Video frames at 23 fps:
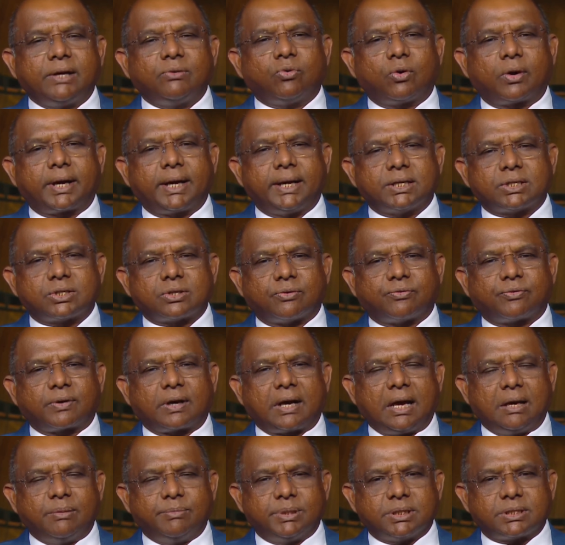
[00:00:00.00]
advocates of
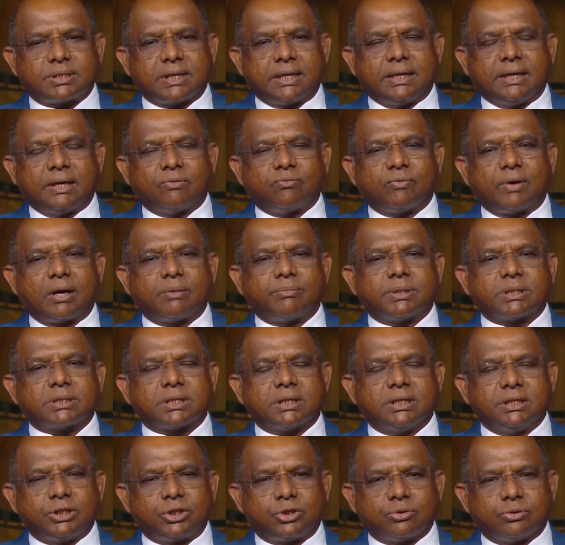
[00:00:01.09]
climate and
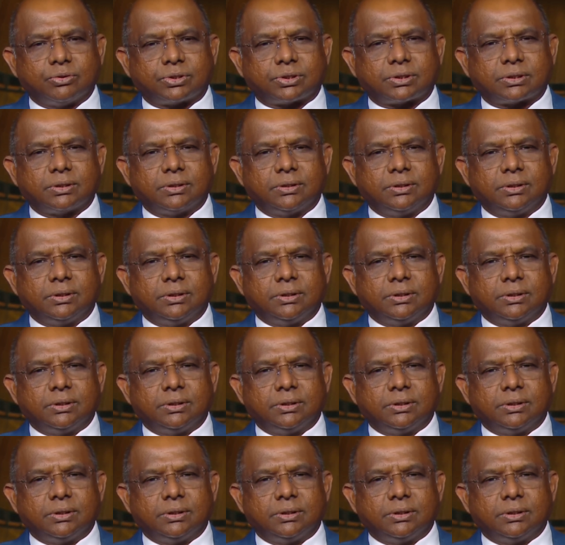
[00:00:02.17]
environmental issues,